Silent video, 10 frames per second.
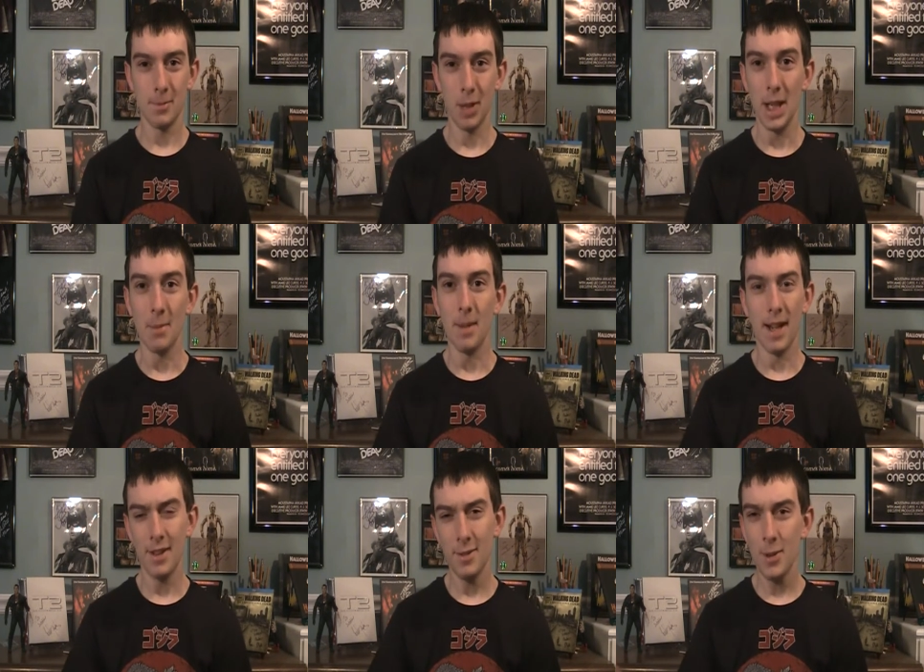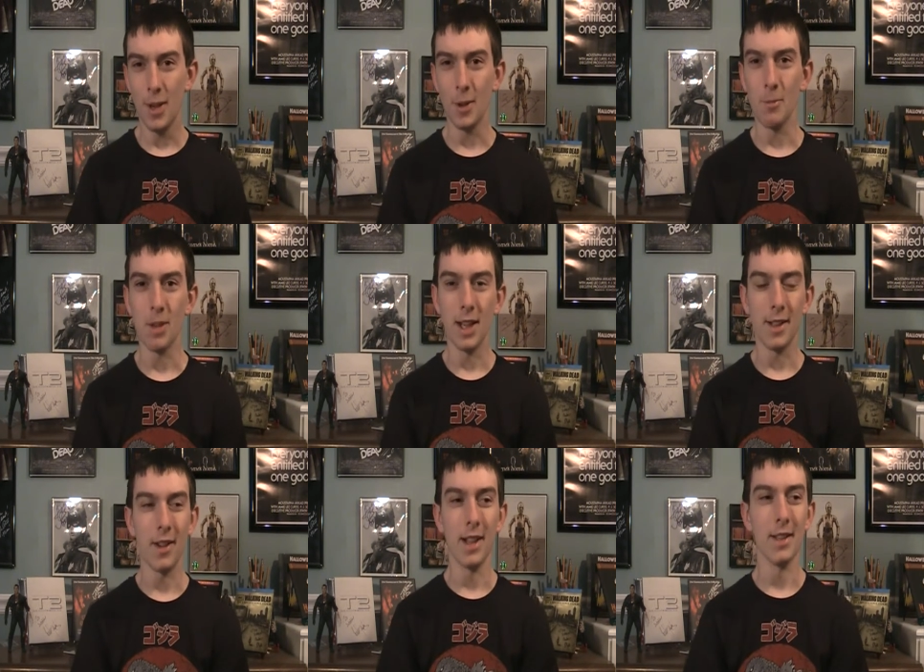Breaking Bad. You all know Bryan
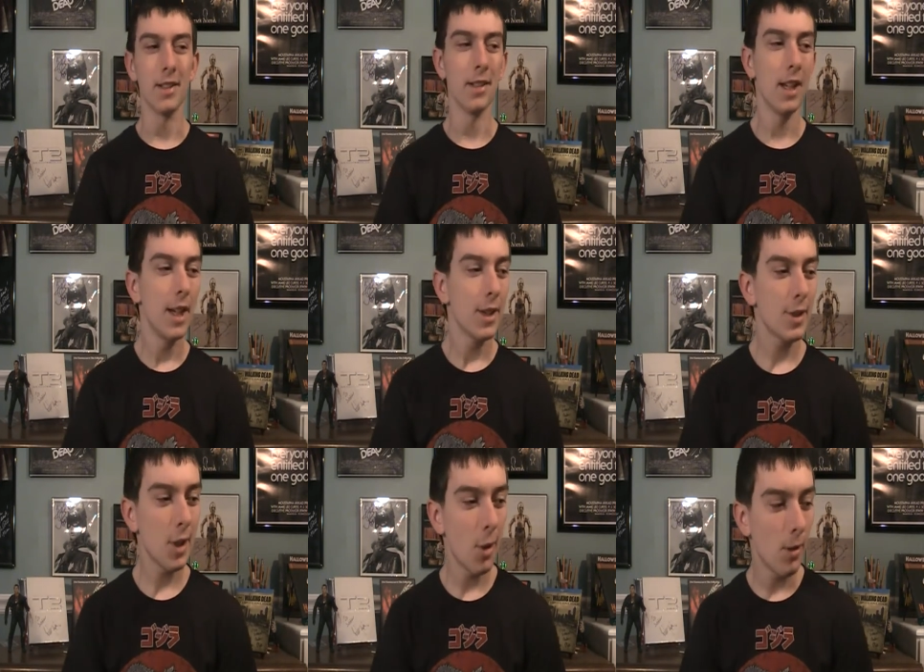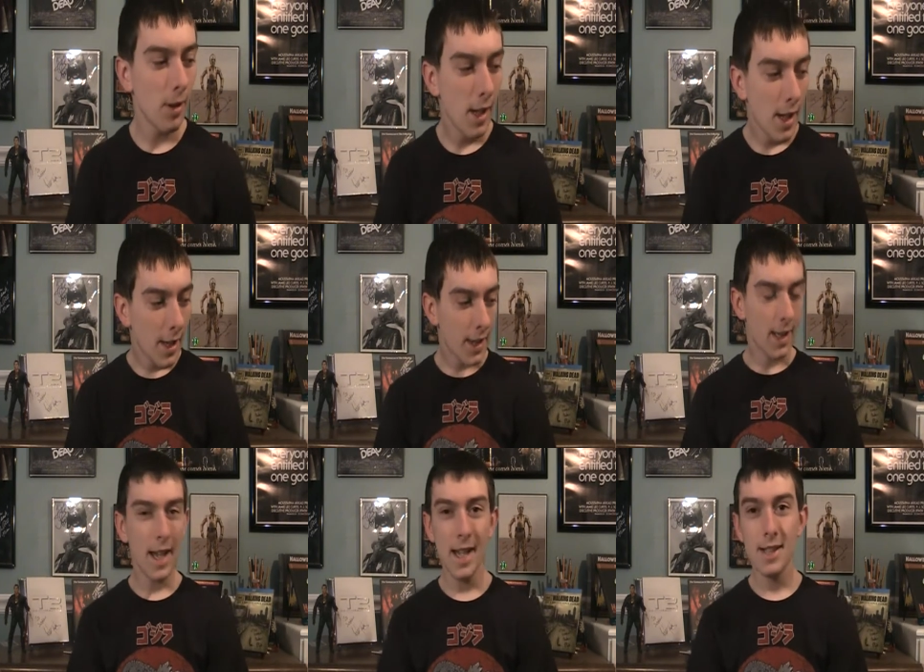Cranston. So the
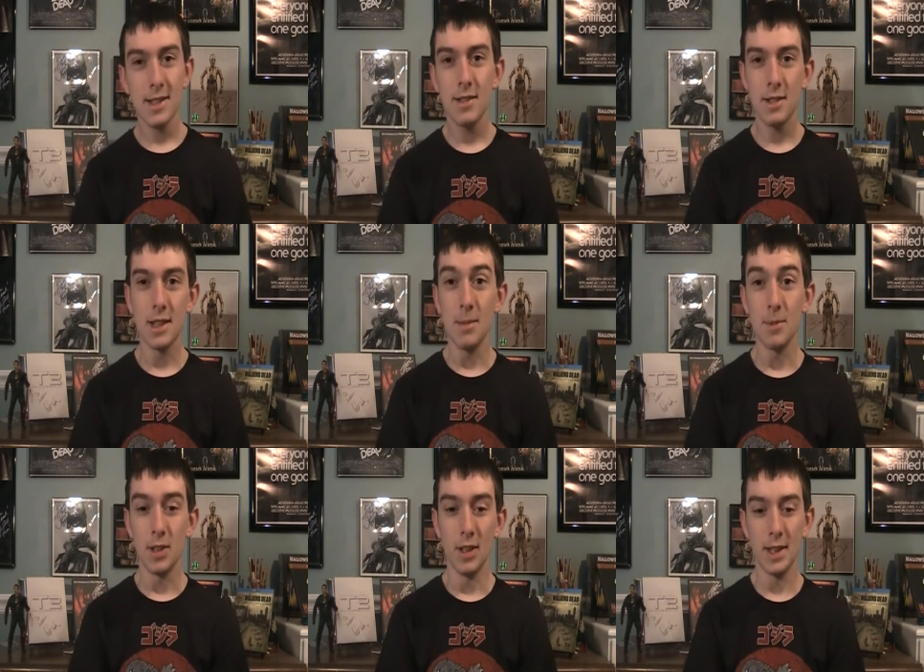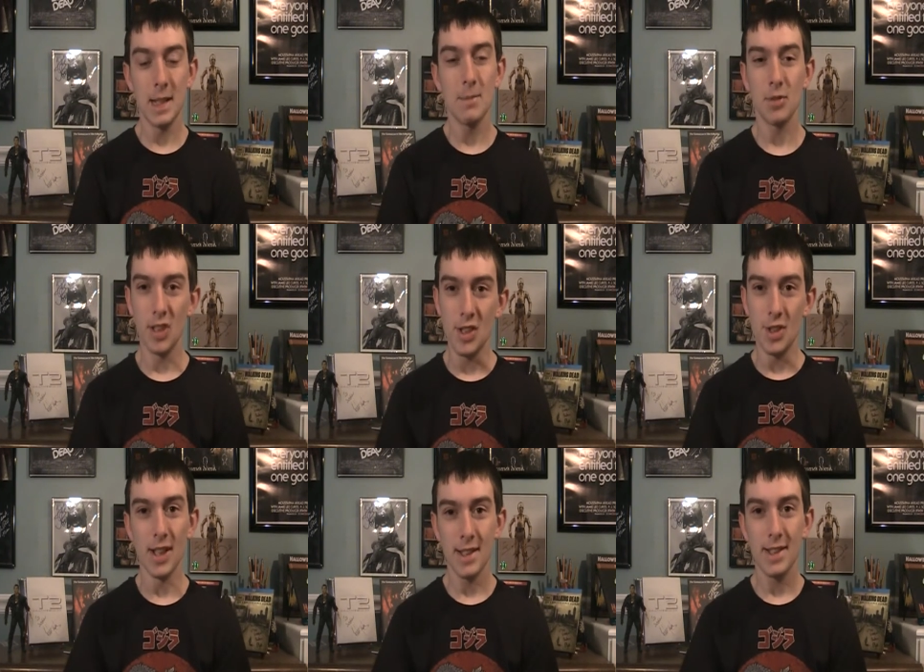cast seems good, seems
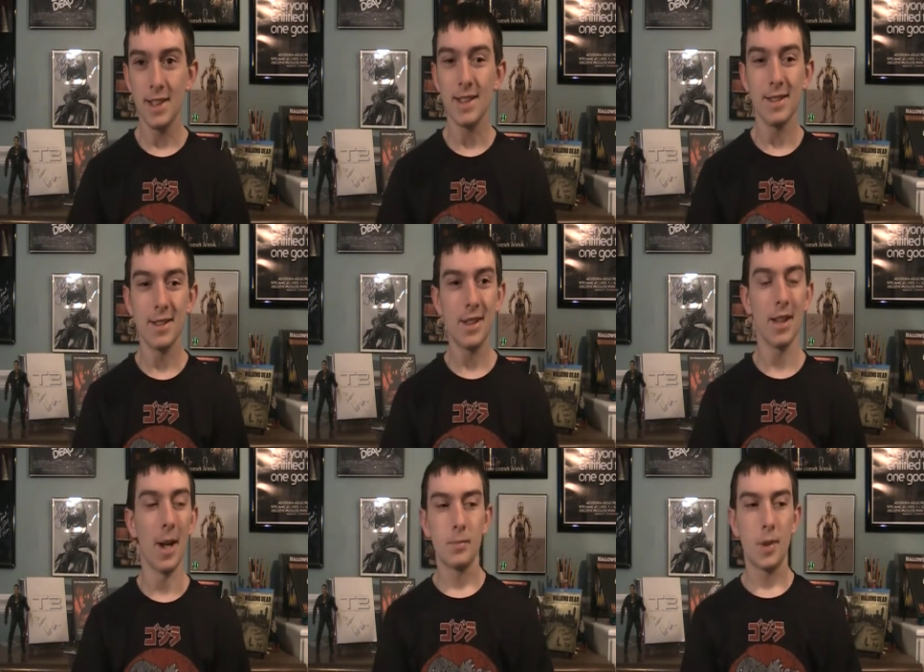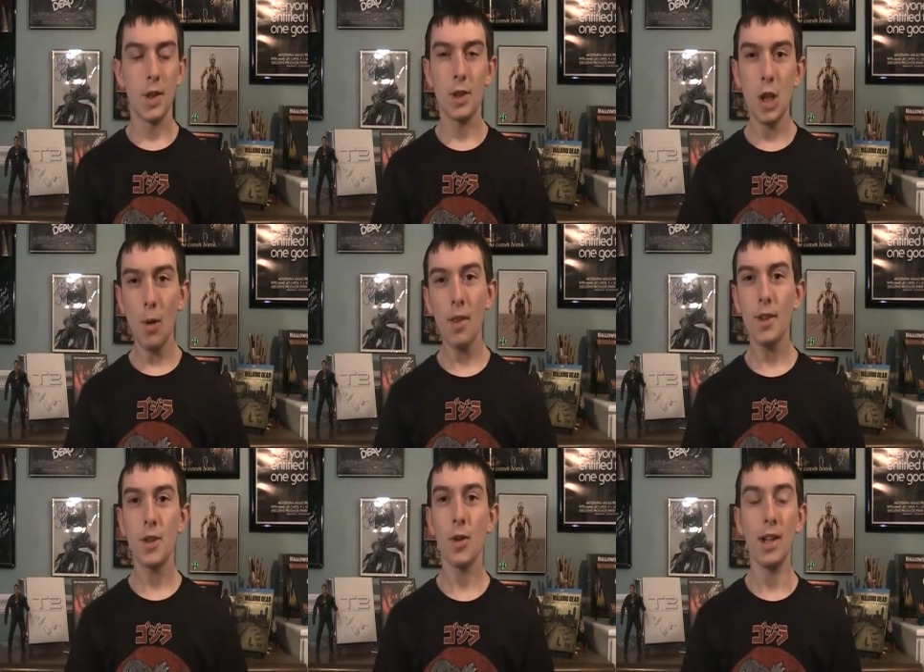legit, doesn't, you know. The tone of the
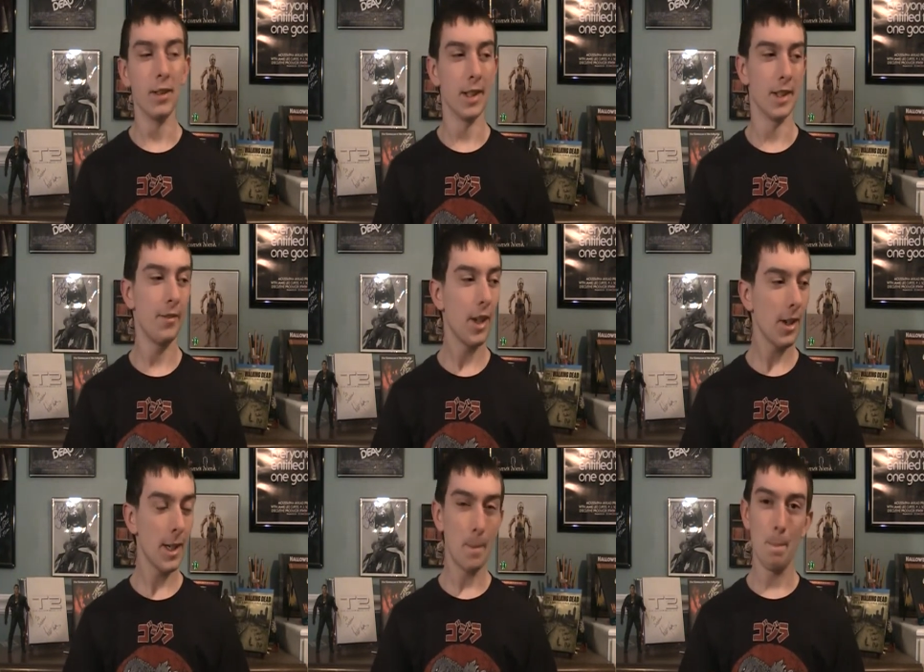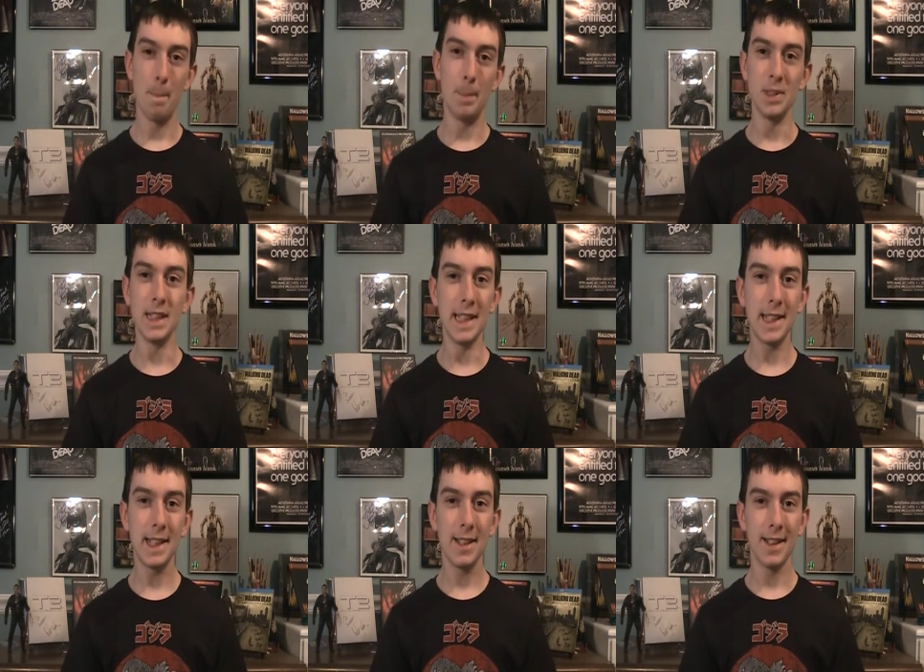trailer is a very
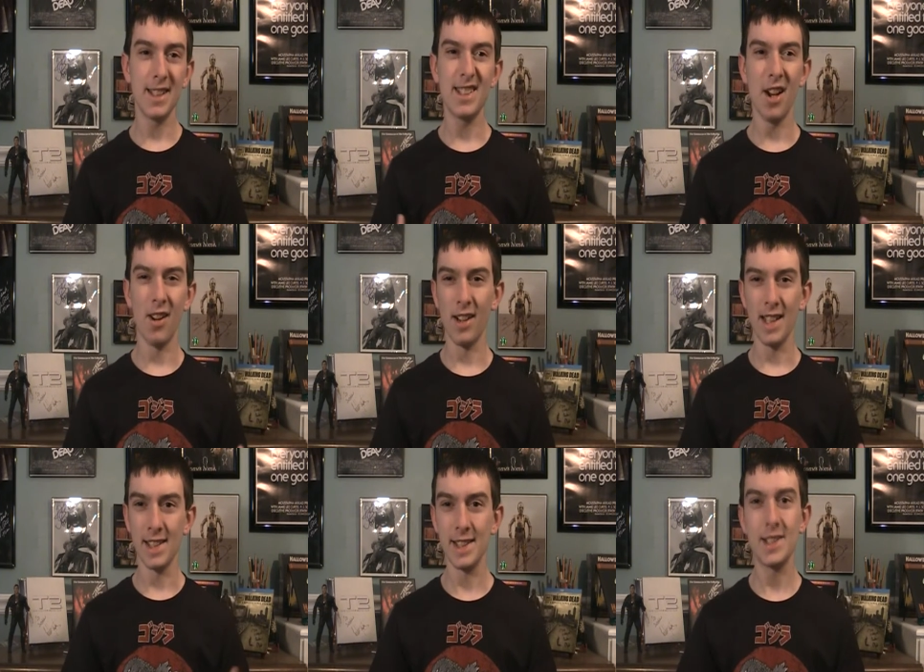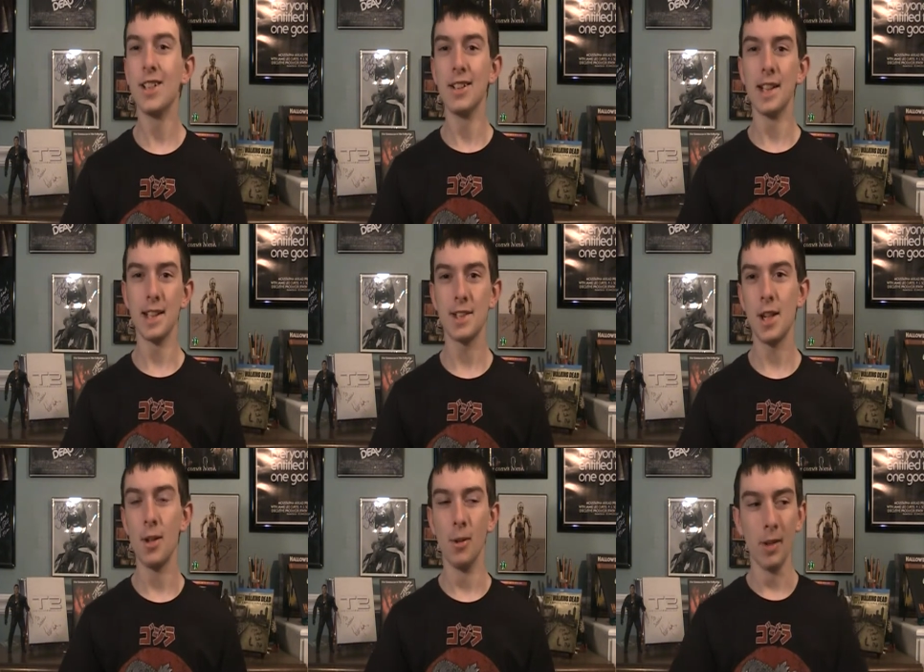bleak, dark, and serious
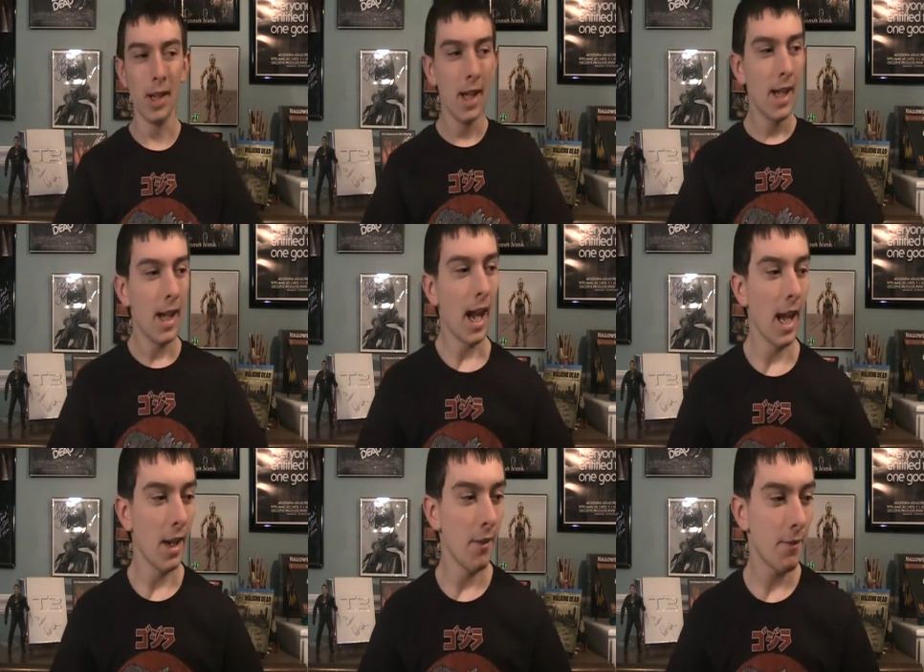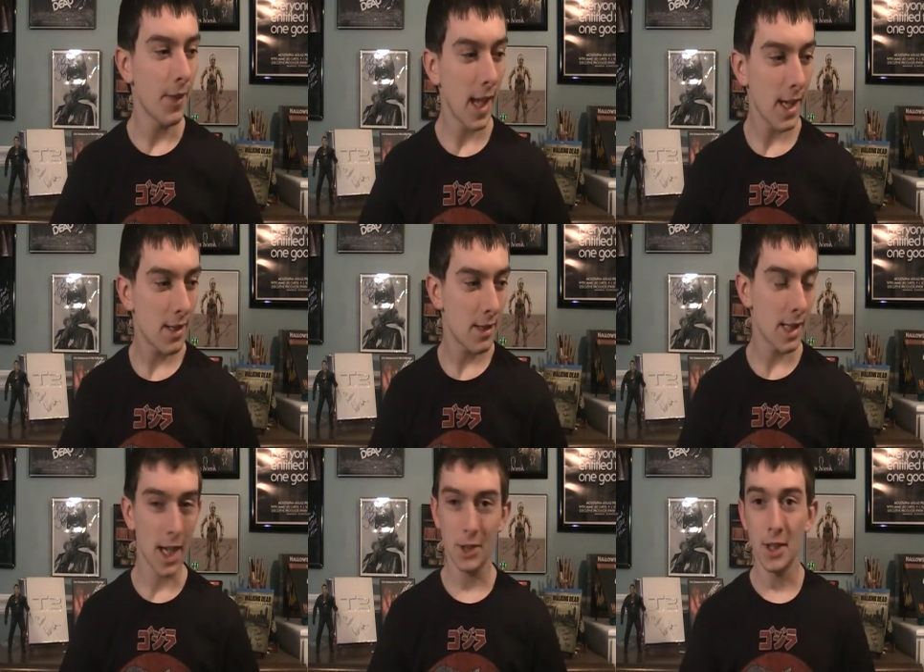tone. And if that's
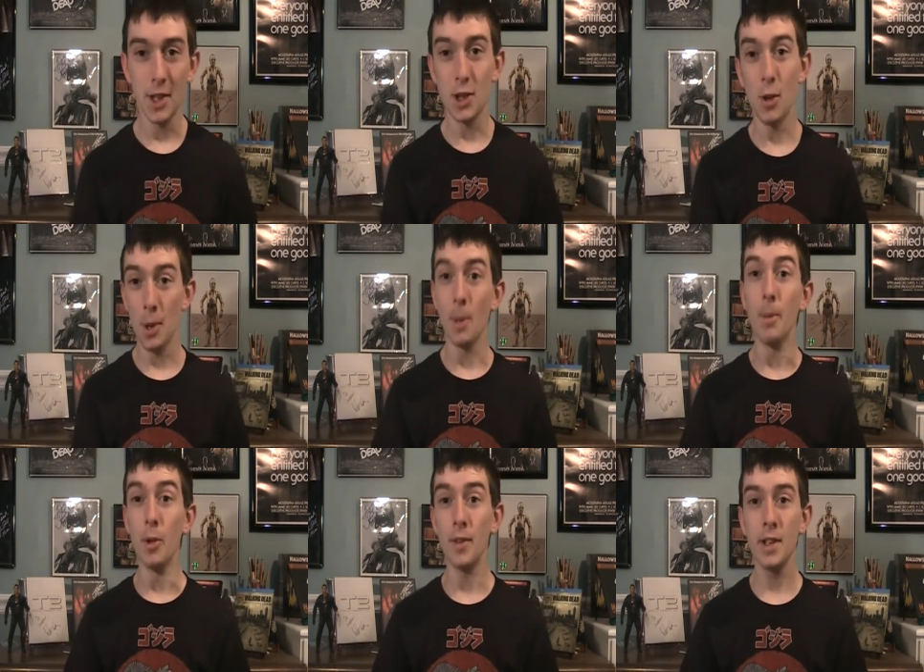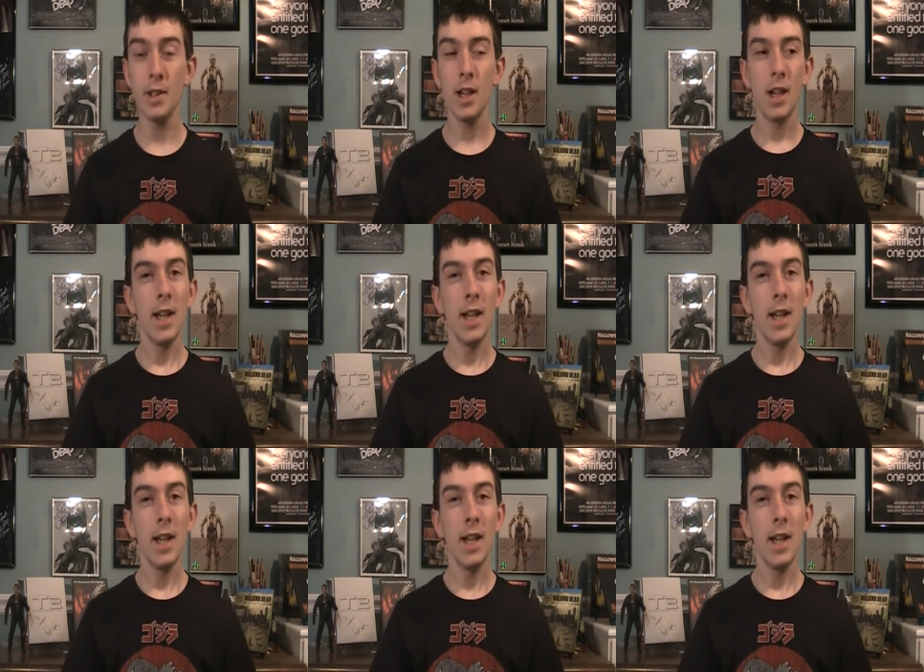actually the tone of the movie,